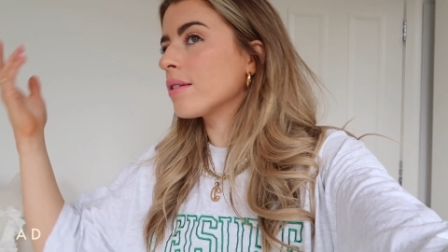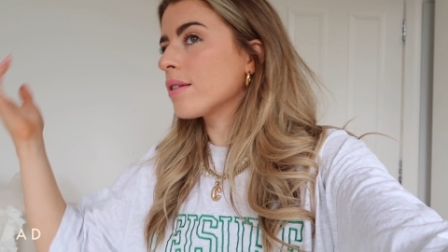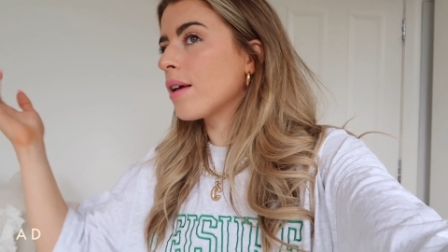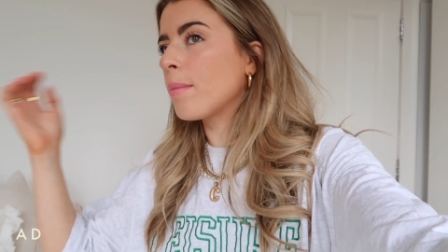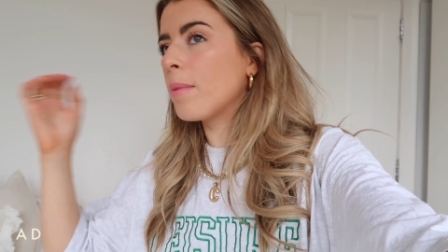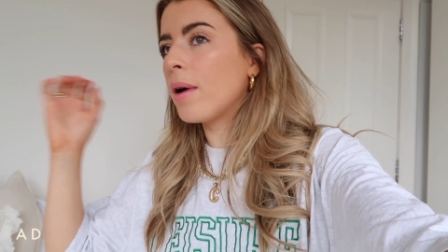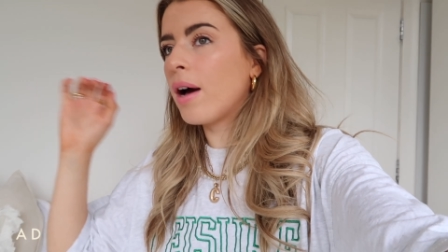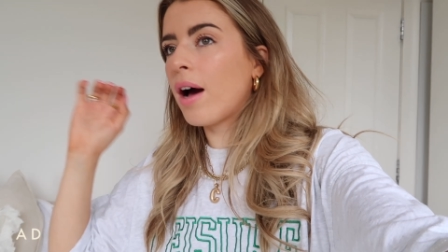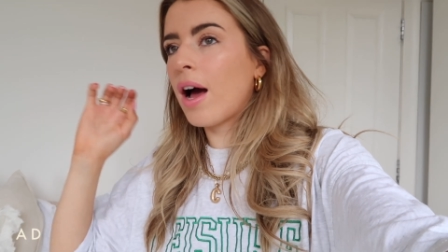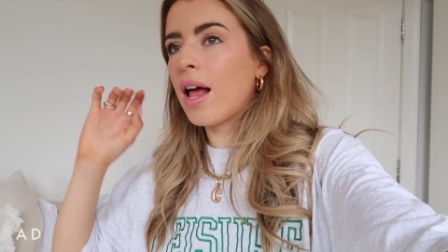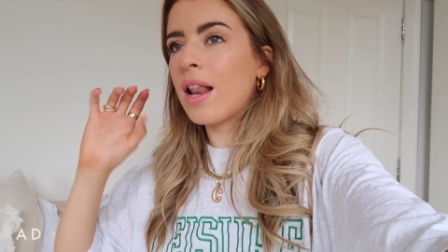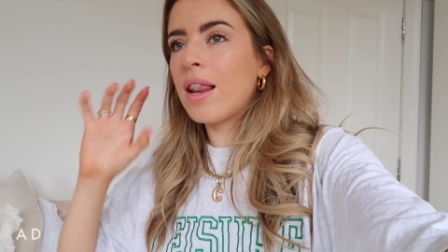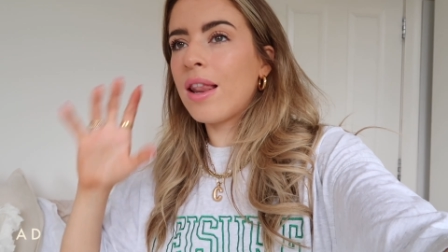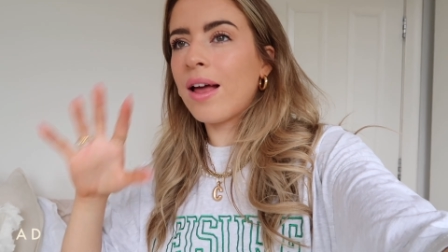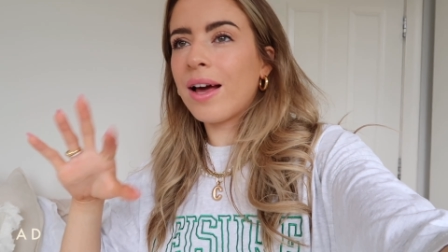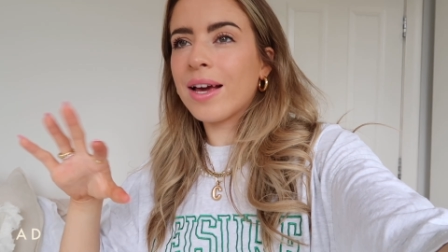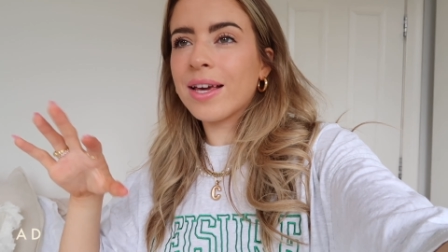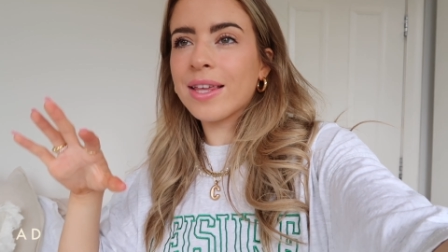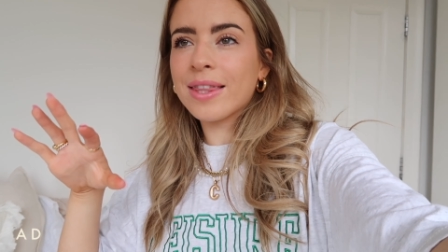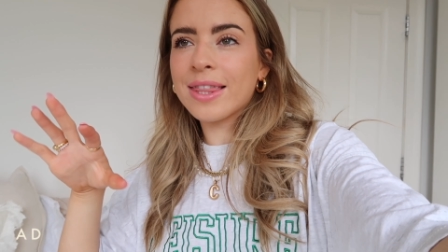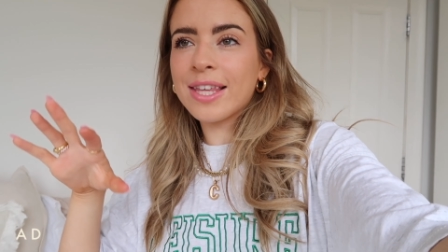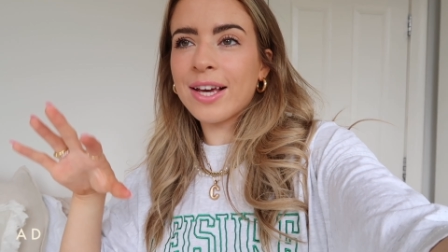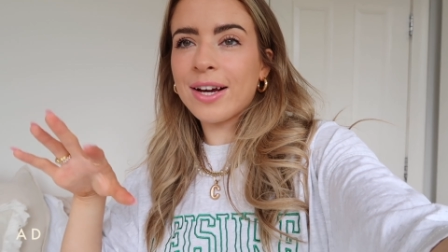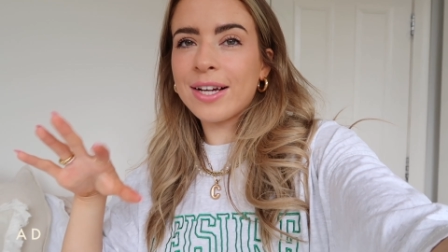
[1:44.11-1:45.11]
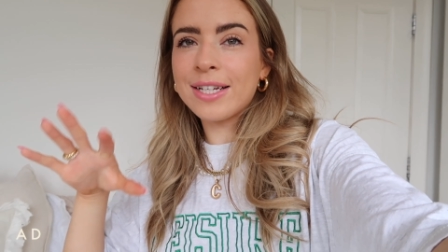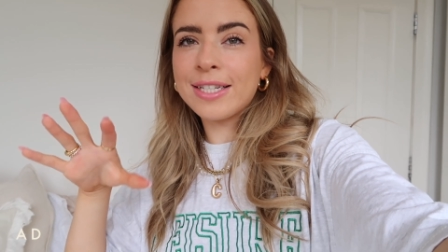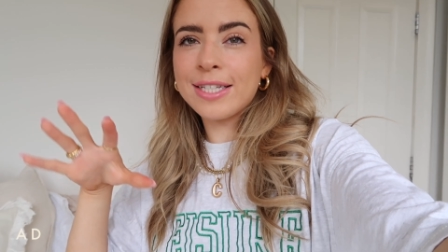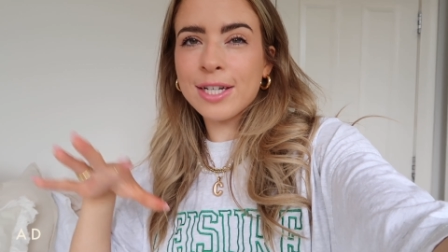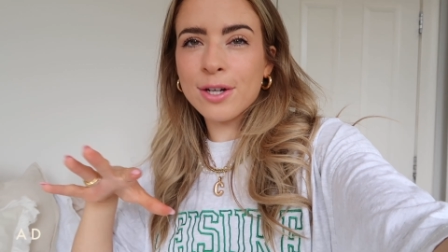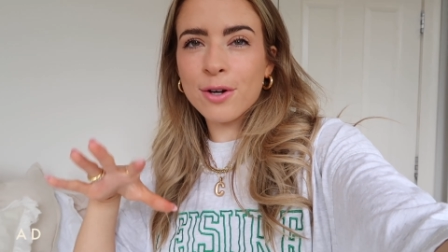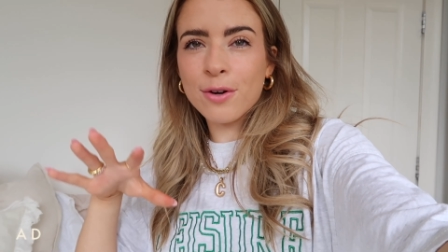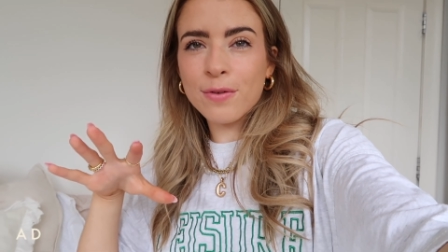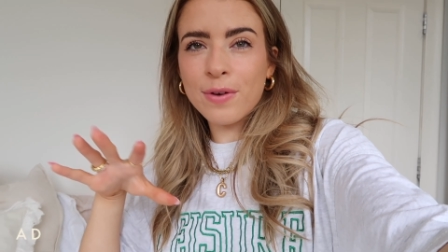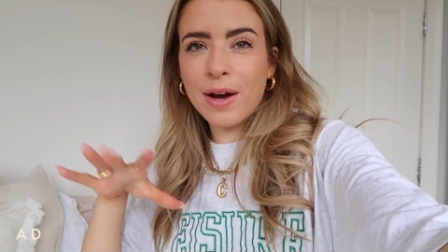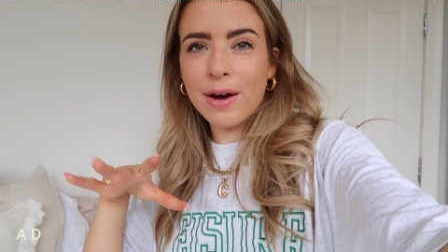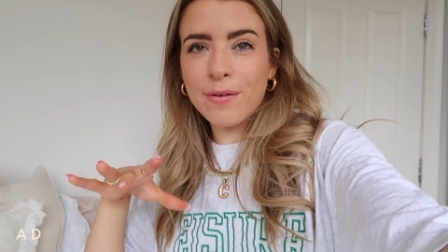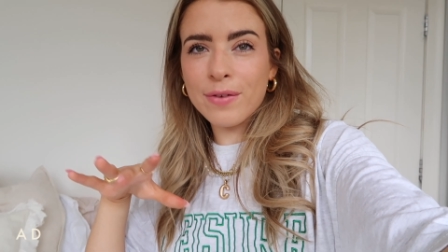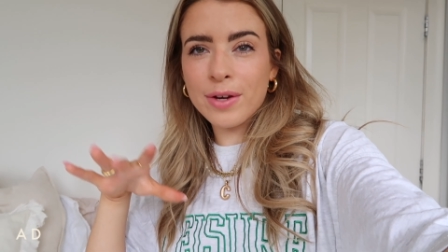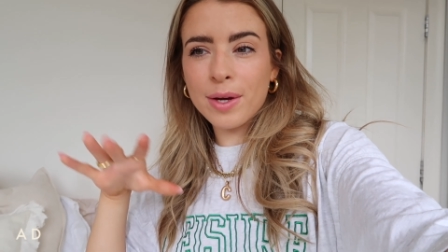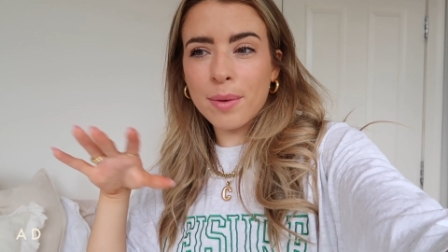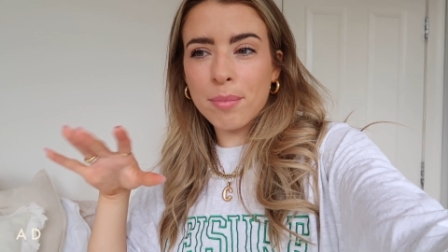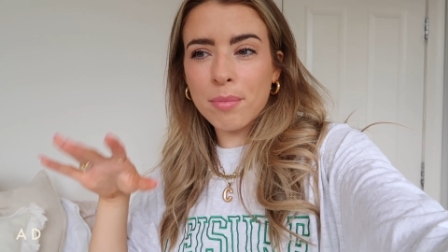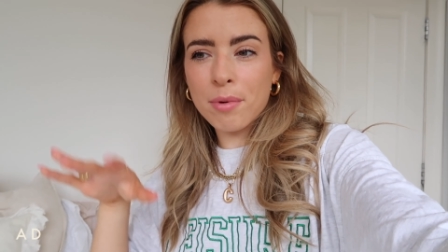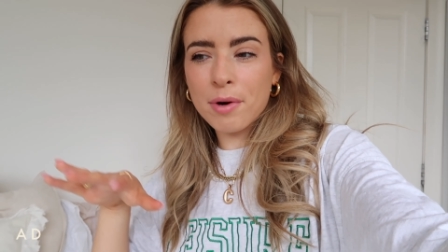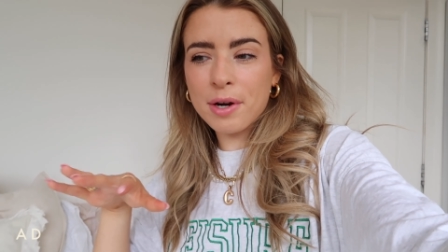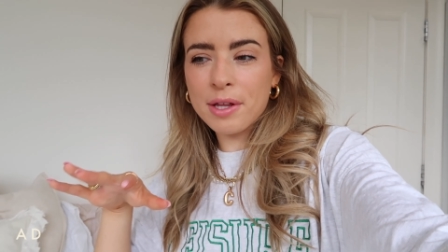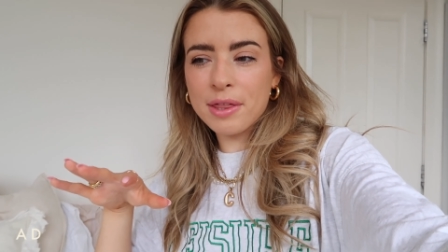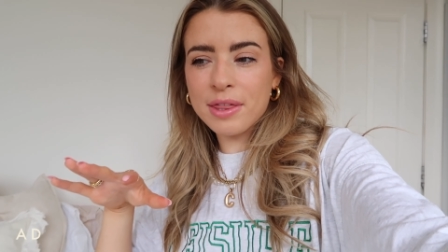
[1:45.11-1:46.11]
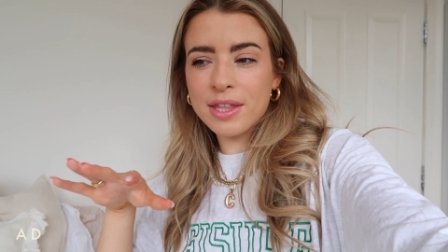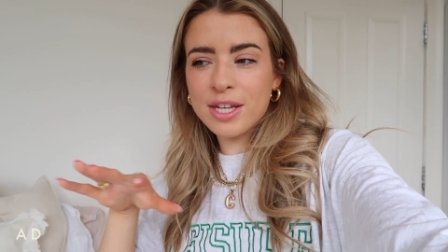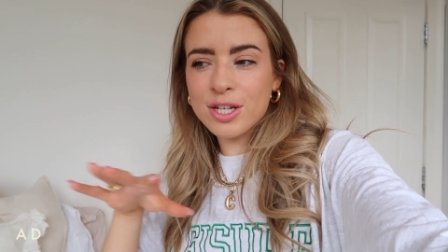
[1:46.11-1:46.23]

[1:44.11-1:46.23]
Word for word: summer, I like the idea of having a print